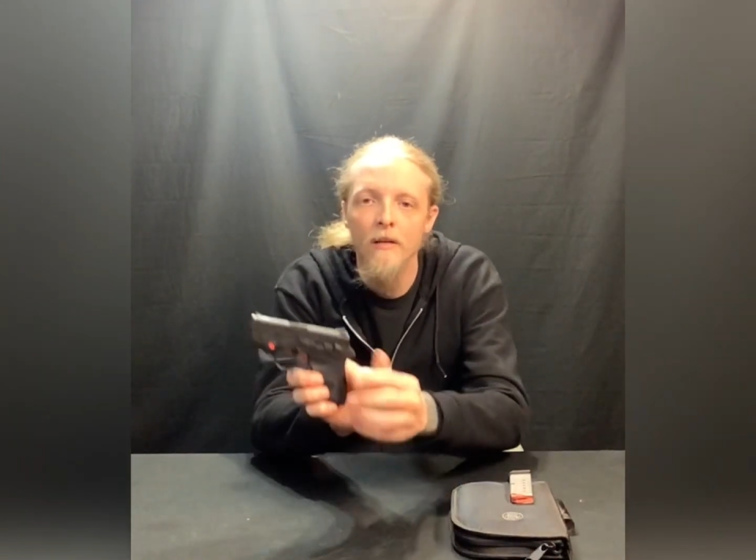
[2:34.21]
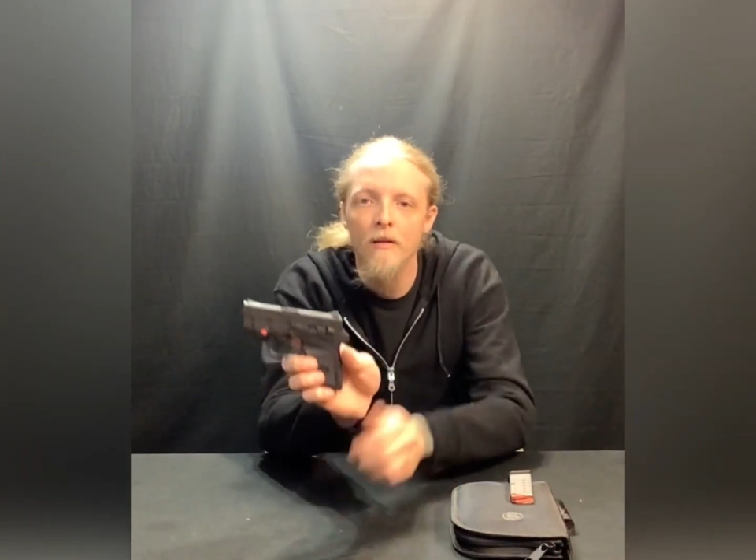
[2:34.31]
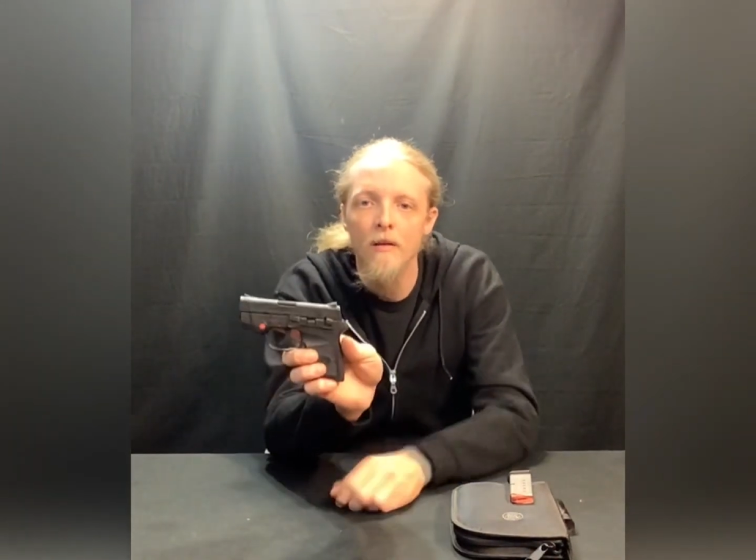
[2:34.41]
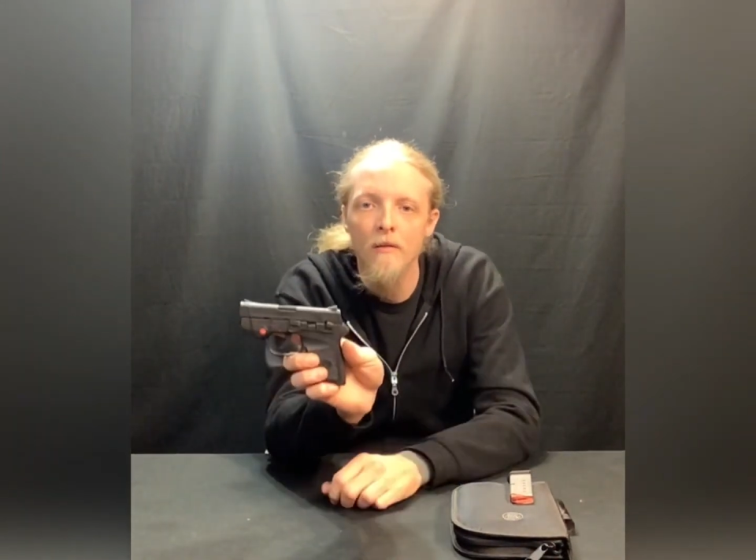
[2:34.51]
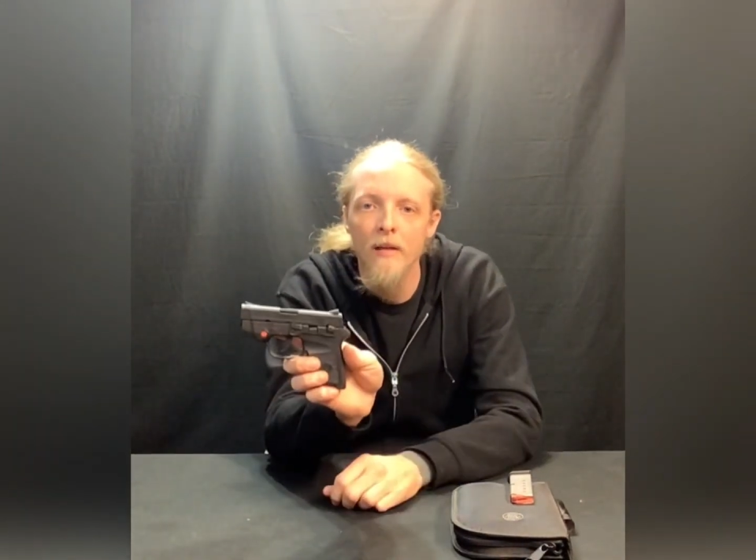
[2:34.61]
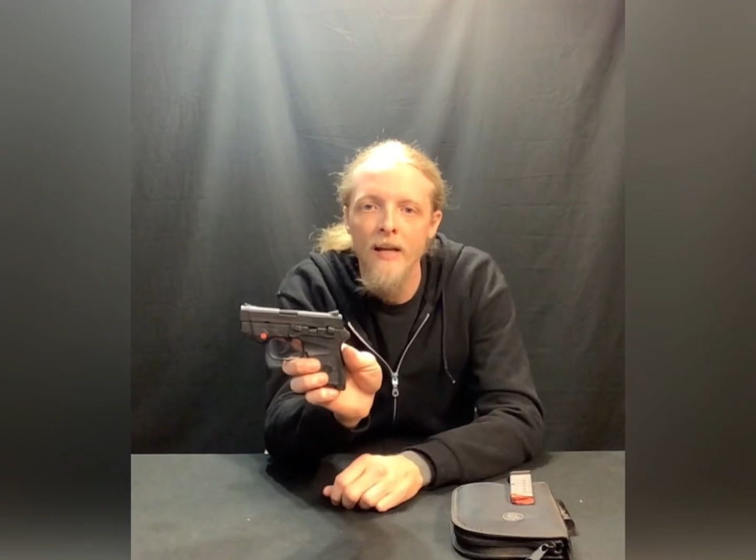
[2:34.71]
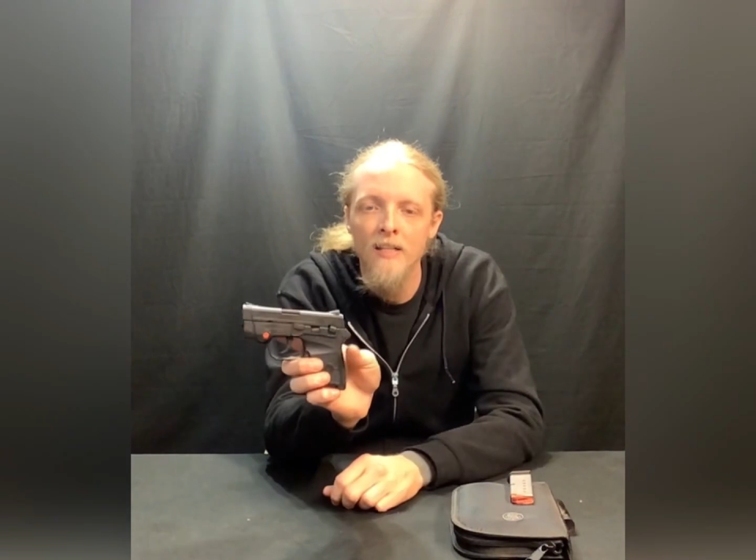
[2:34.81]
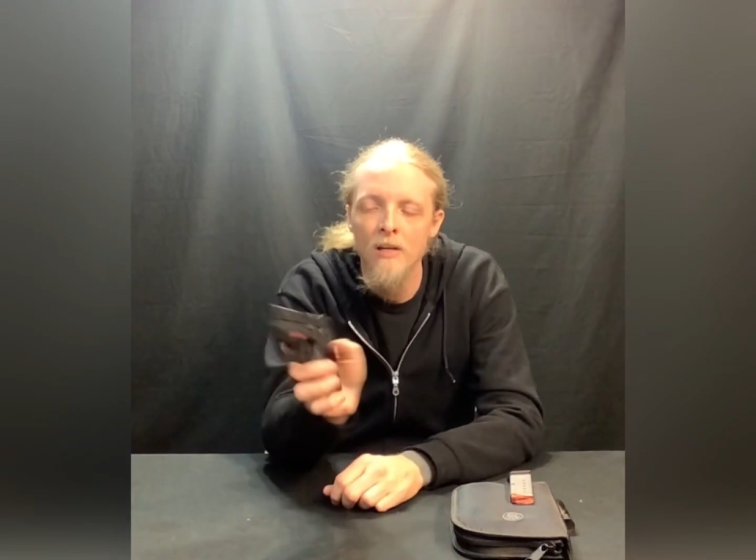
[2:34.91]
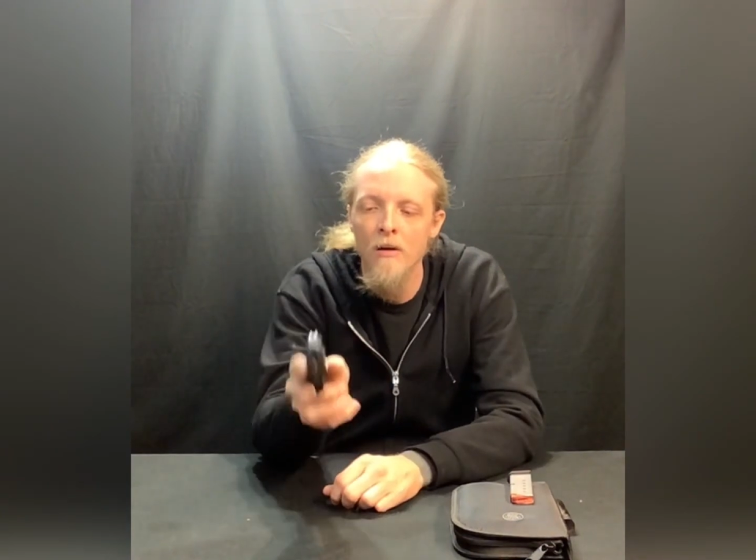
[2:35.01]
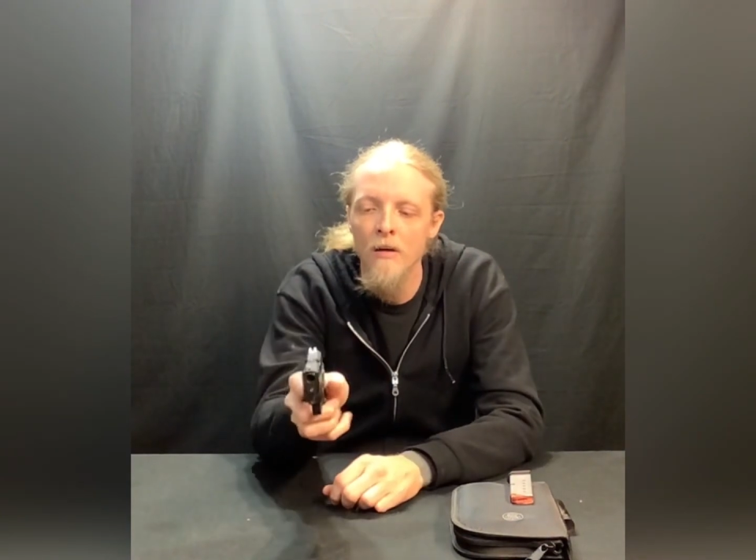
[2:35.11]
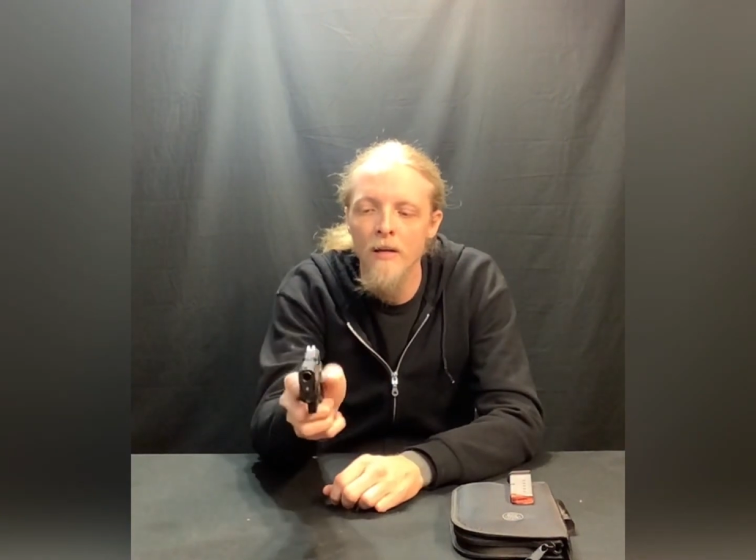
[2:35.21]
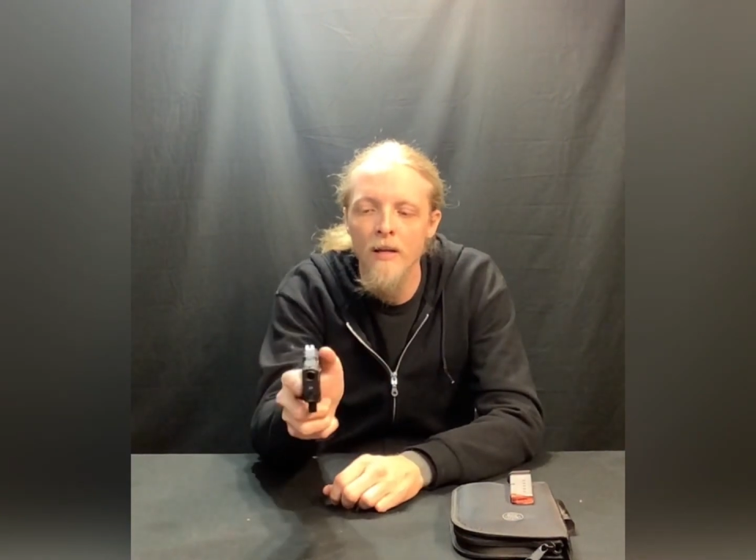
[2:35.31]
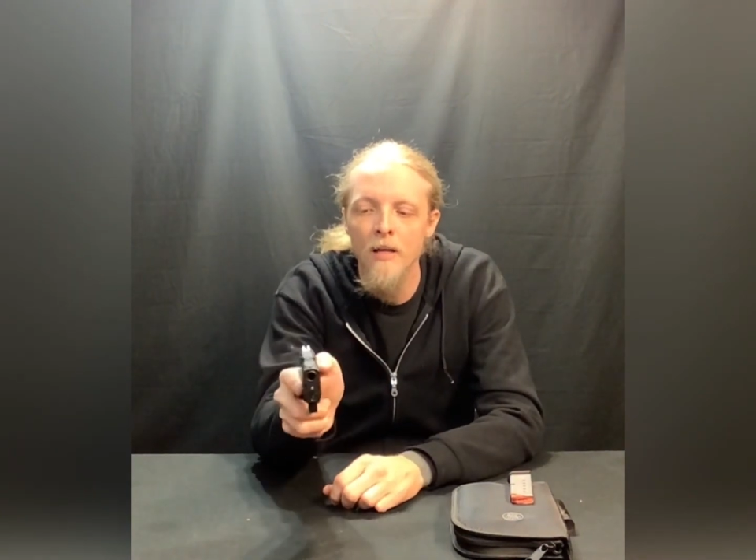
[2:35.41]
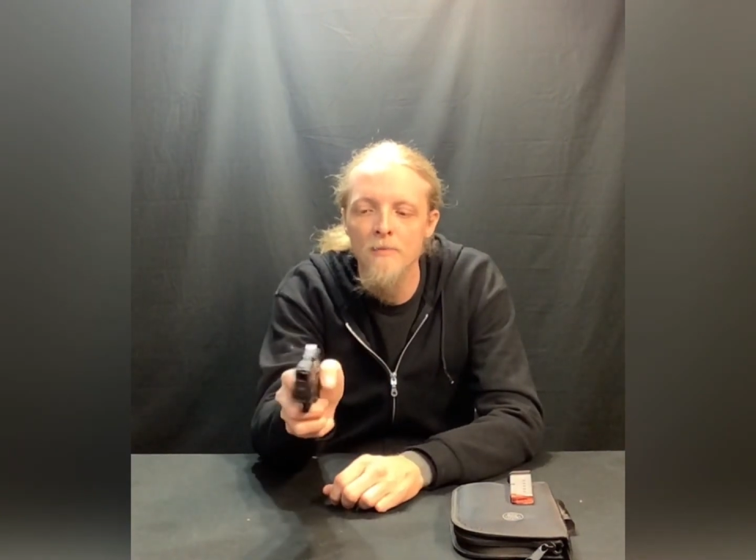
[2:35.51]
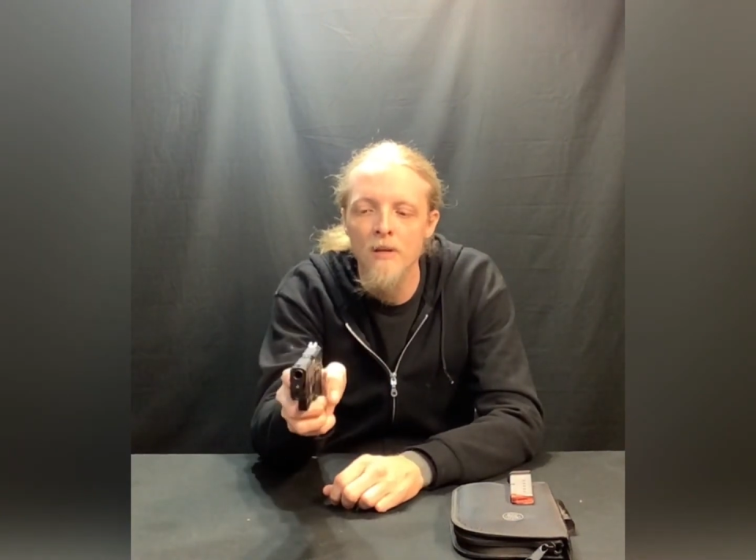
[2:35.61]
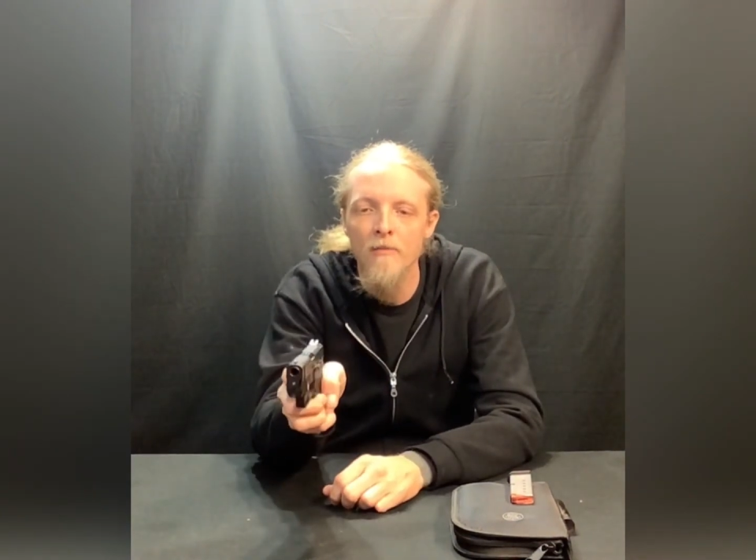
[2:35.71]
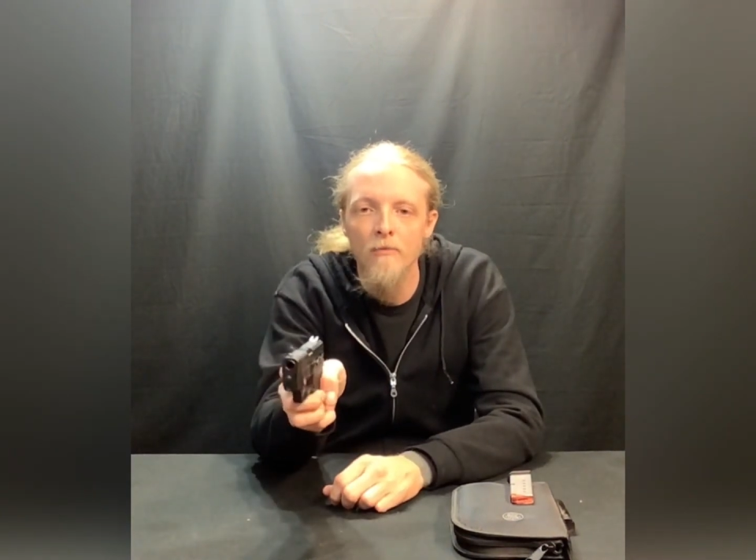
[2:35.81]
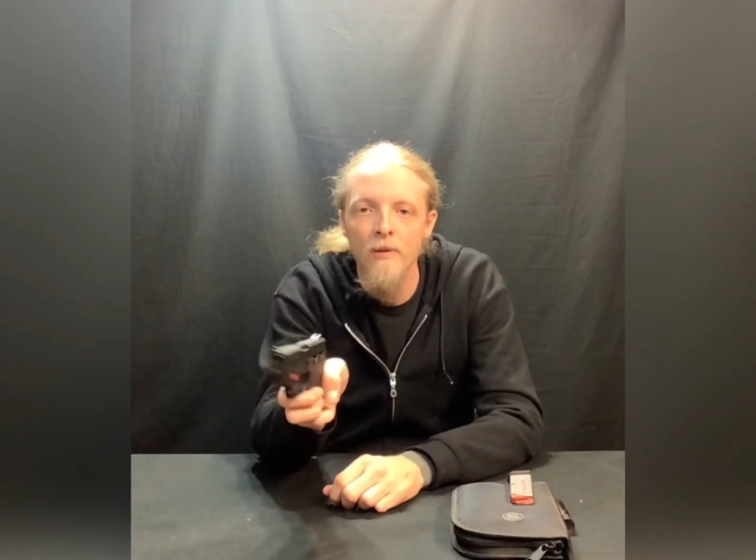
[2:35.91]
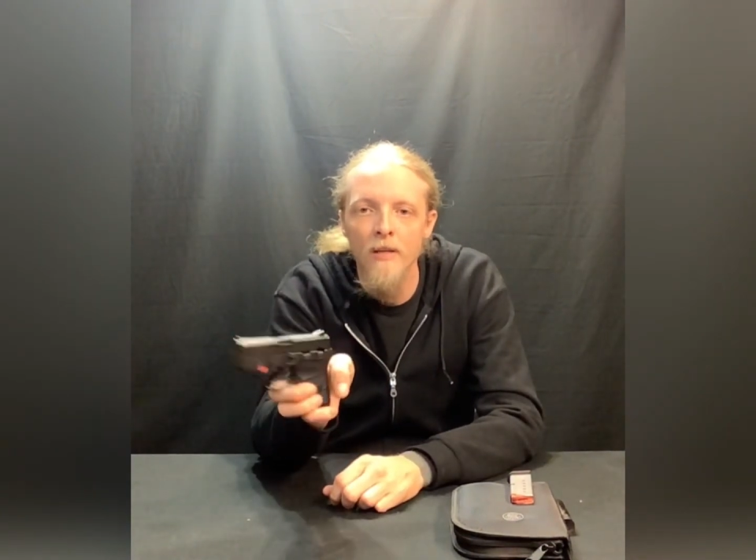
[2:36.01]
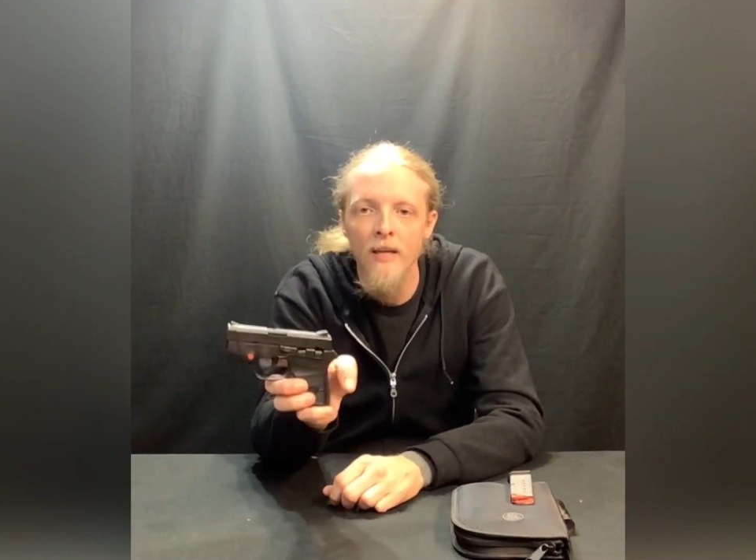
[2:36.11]
You know, like it's on, it comes off
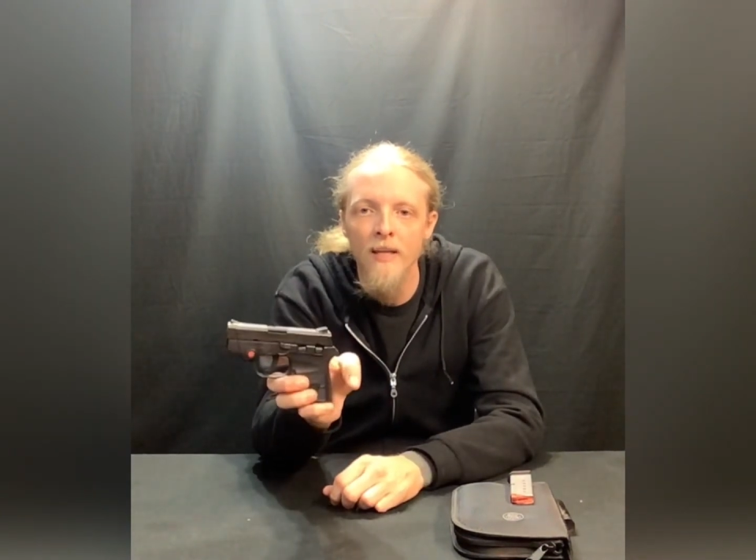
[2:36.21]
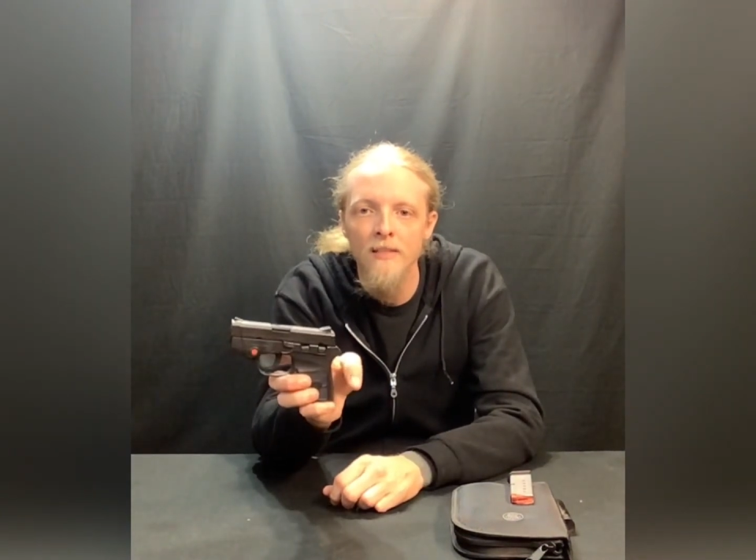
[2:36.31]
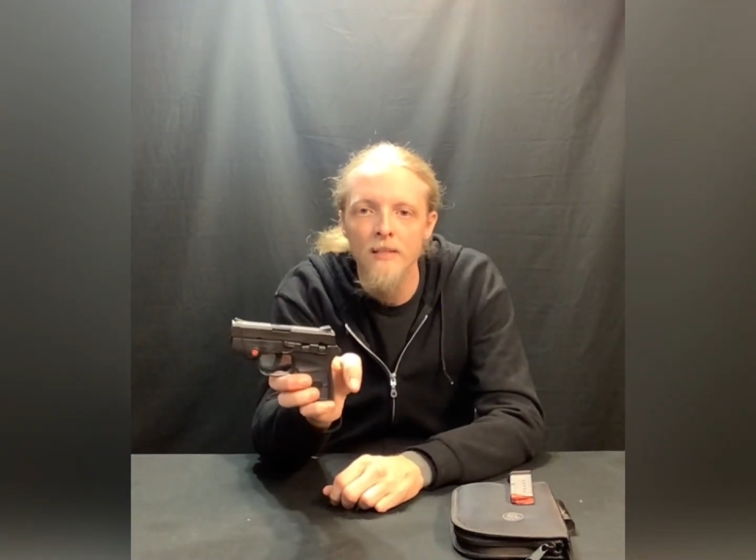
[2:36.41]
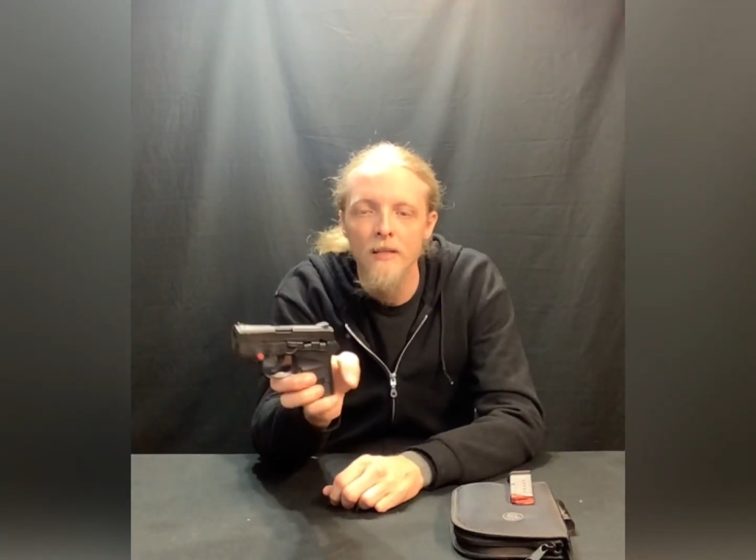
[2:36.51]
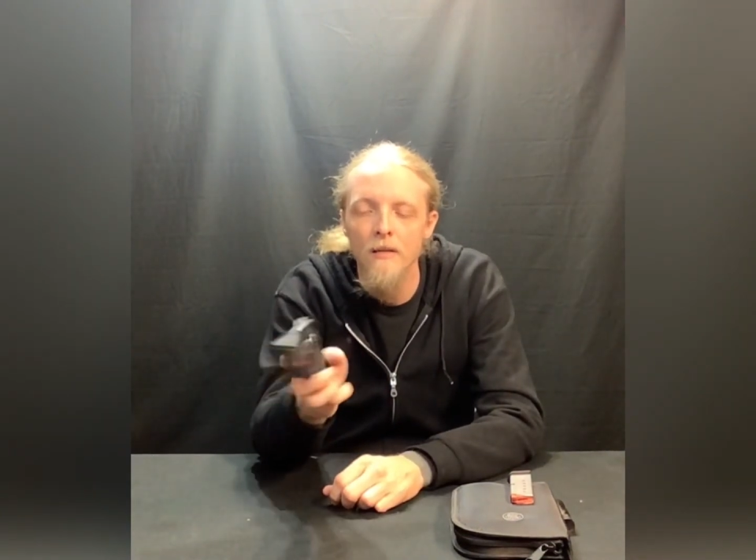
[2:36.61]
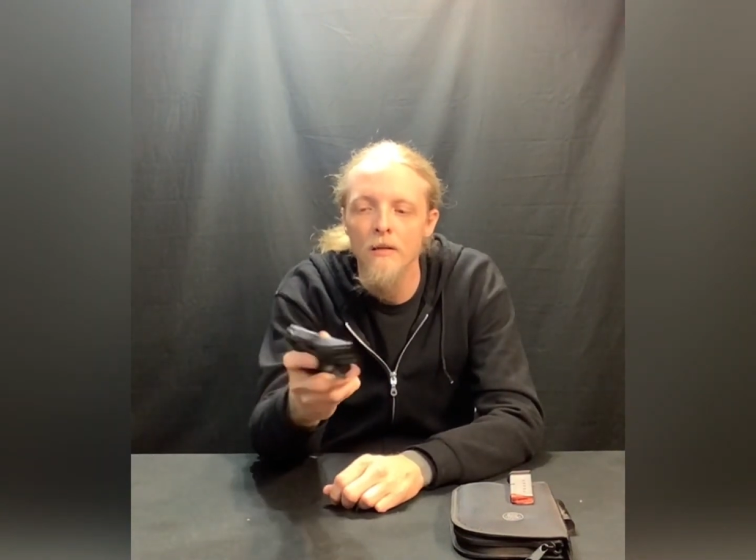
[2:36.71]
really easy.